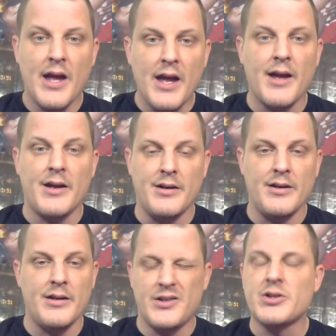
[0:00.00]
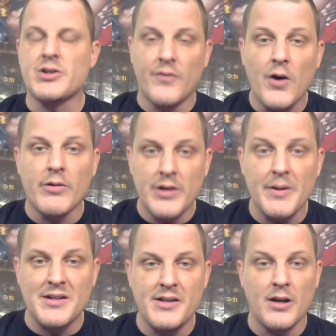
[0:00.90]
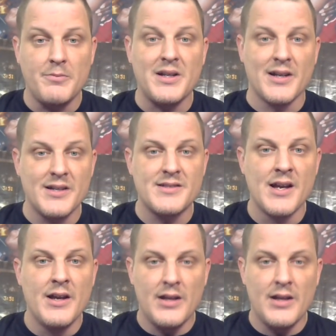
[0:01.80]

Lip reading: And it should have already been done, because